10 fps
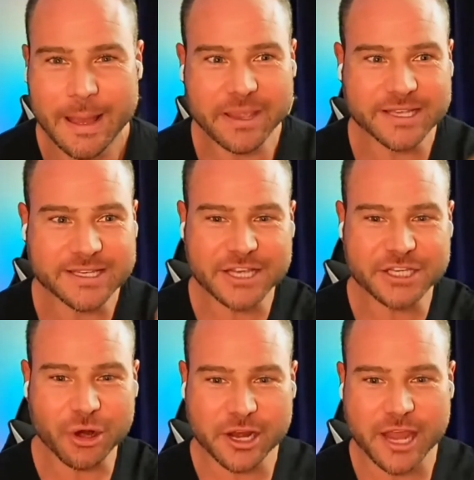Because I
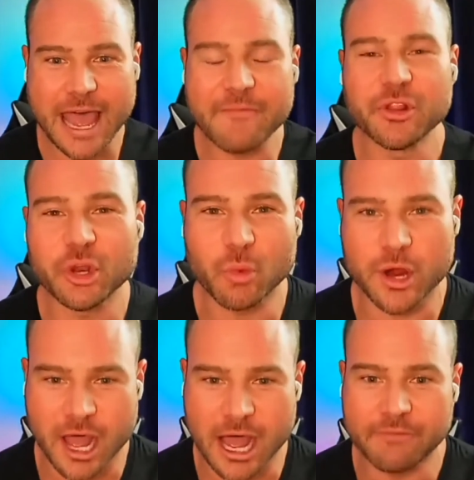started to have a little more
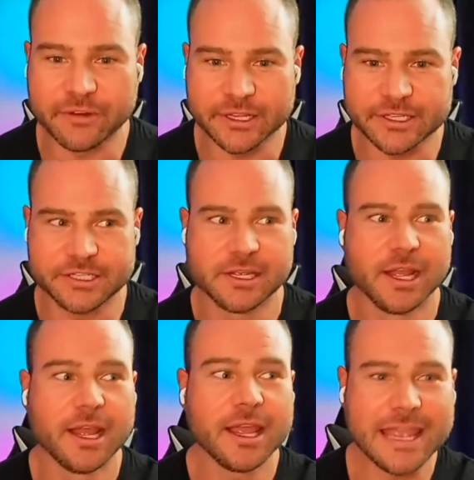confidence
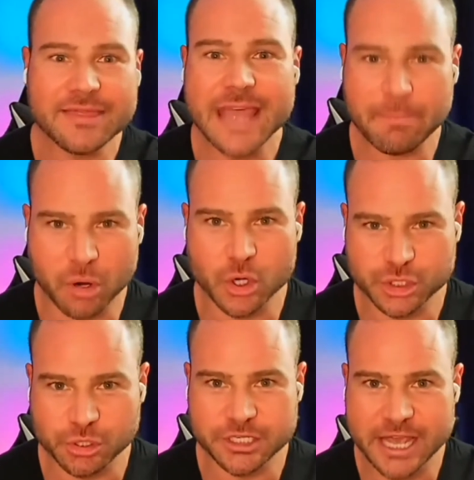in that
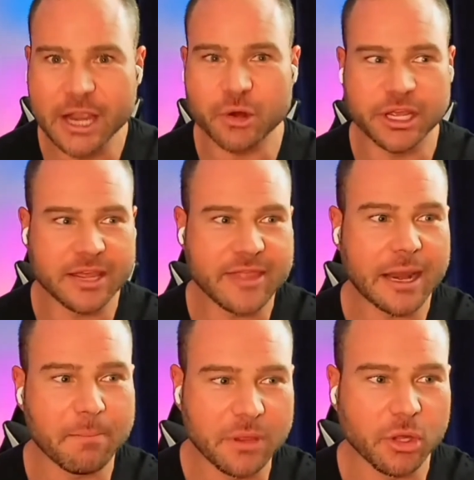personal integrity, in
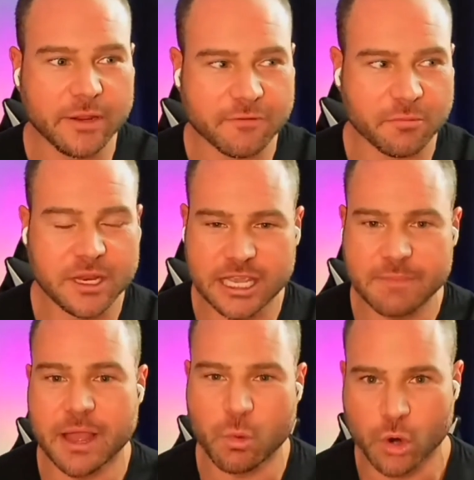that ability for me to keep
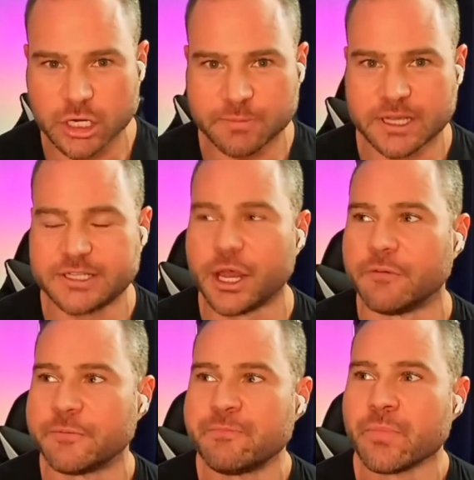my word to myself.